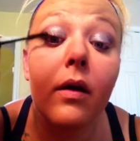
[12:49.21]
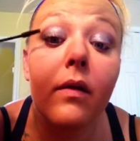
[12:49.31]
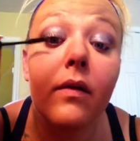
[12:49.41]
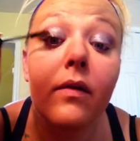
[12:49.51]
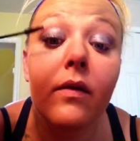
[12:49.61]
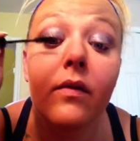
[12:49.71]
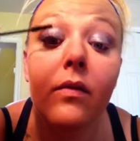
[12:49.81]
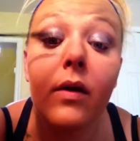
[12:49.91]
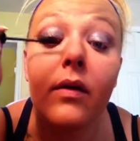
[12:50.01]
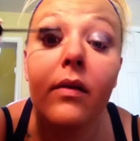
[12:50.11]
And this is
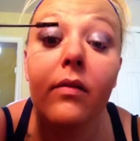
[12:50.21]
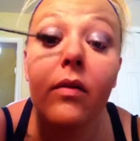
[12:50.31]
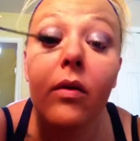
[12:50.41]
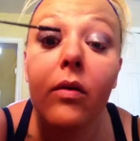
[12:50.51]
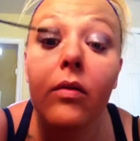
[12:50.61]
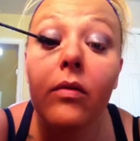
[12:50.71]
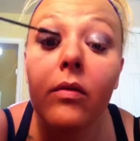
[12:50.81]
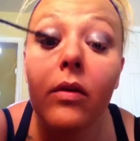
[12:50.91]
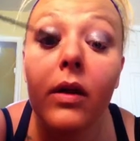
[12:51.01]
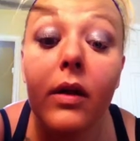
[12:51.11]
quite difficult
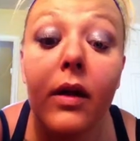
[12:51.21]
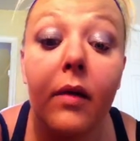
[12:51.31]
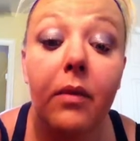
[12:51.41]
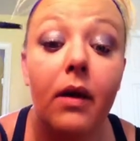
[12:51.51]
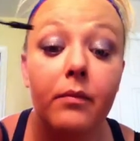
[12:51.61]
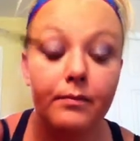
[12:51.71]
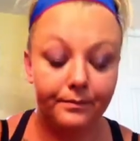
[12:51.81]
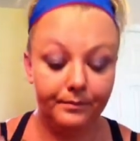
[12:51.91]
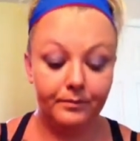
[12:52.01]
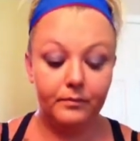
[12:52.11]
in an iPad.
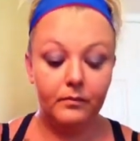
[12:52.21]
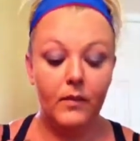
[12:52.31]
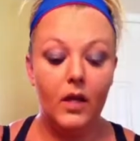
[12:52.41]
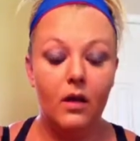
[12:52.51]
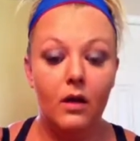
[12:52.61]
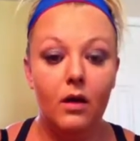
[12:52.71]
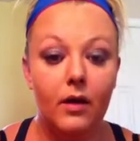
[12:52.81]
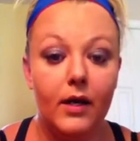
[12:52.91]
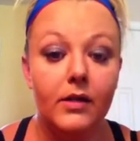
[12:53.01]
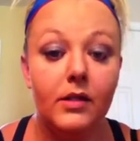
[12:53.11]

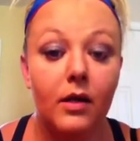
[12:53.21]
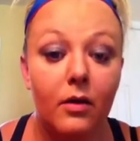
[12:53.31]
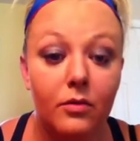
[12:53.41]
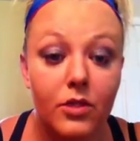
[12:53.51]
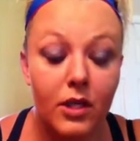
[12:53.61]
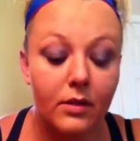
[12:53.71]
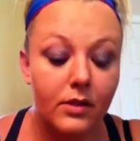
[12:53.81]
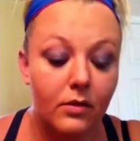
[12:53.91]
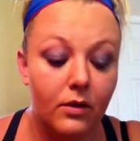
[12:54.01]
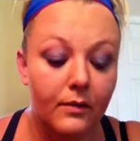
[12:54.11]
Okay, so gel is
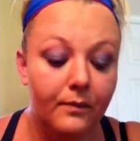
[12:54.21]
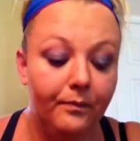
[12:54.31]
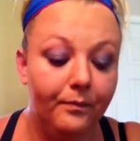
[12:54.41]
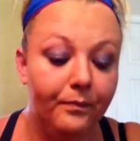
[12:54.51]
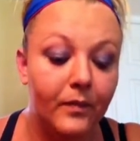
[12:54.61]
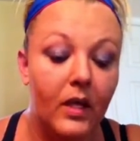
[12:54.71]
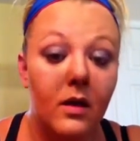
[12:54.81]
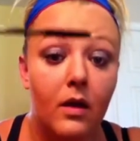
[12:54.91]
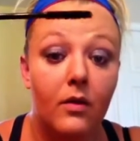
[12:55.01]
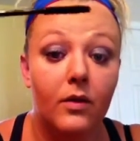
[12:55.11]
on.
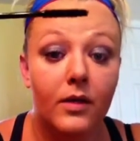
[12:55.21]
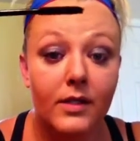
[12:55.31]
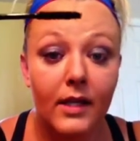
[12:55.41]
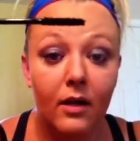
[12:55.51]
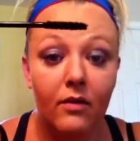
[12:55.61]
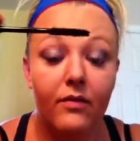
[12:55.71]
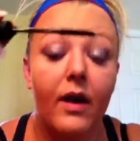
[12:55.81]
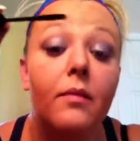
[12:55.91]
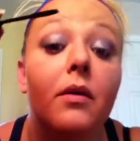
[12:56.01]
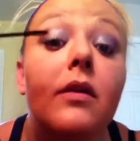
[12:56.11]
I'm going to take our
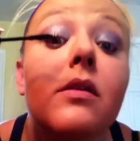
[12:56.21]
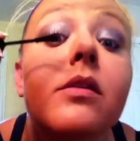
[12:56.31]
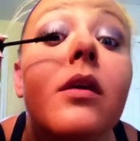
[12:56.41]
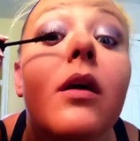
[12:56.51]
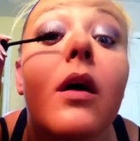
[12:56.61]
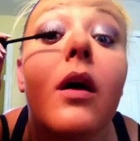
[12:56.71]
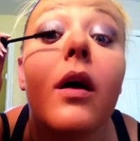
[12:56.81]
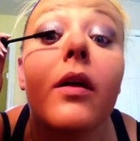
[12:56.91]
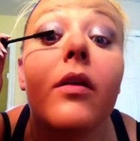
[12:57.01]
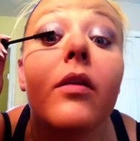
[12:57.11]
fibers,
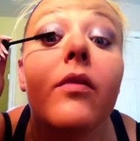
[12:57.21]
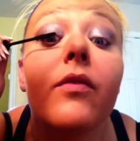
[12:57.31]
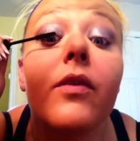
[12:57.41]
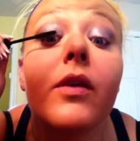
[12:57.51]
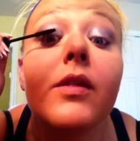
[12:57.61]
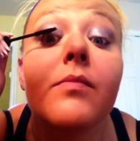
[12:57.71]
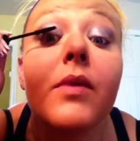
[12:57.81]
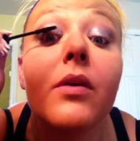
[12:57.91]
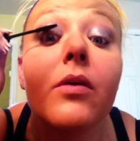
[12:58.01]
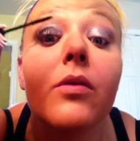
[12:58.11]
and you're going to focus
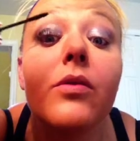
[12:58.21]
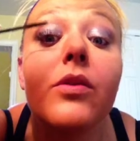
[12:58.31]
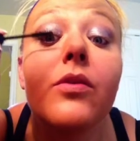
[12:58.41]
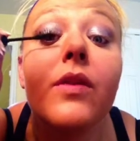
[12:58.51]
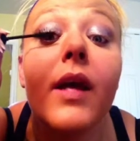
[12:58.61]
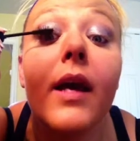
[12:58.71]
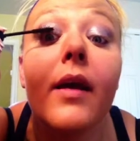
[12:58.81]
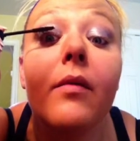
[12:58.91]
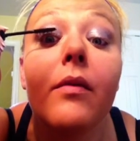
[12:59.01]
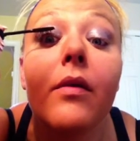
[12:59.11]
middle to the
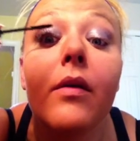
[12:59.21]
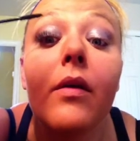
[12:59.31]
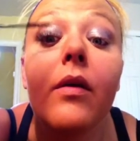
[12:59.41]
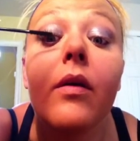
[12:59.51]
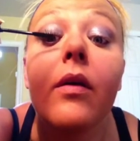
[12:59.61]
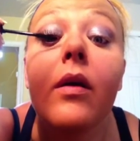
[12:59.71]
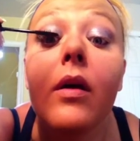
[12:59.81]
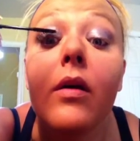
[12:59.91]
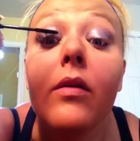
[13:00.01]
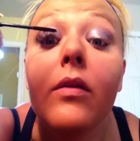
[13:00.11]
end.
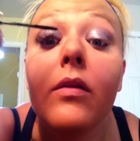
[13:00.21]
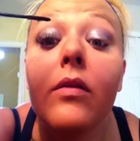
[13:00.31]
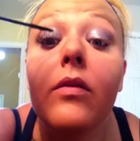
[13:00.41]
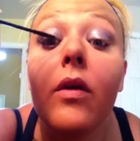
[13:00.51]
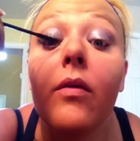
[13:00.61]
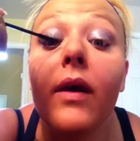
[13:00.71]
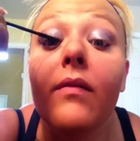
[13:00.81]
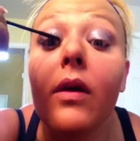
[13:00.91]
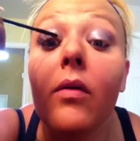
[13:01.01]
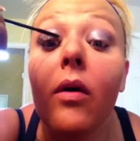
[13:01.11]
Don't have
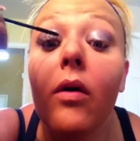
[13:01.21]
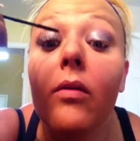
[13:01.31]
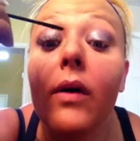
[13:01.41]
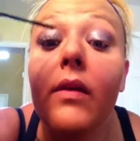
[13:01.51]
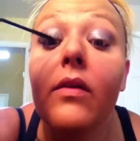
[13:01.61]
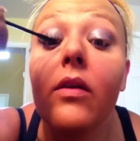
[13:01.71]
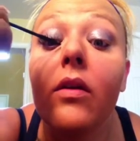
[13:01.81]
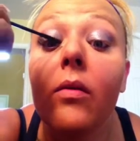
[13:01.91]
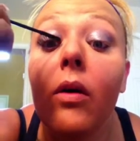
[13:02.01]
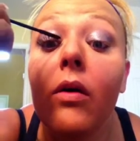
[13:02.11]
to go all the way to
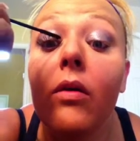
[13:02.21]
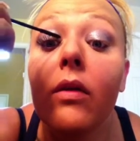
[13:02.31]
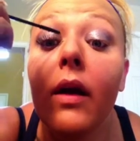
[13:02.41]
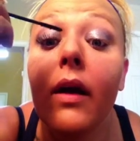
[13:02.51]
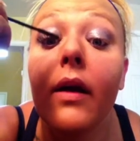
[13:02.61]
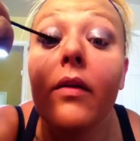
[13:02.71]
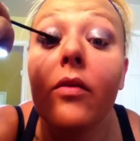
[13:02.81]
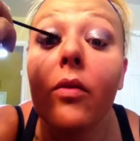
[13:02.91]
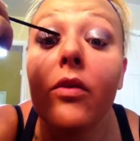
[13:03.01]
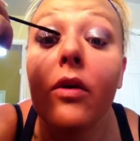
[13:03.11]
your waterline
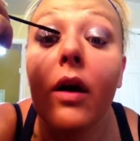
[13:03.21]
towards your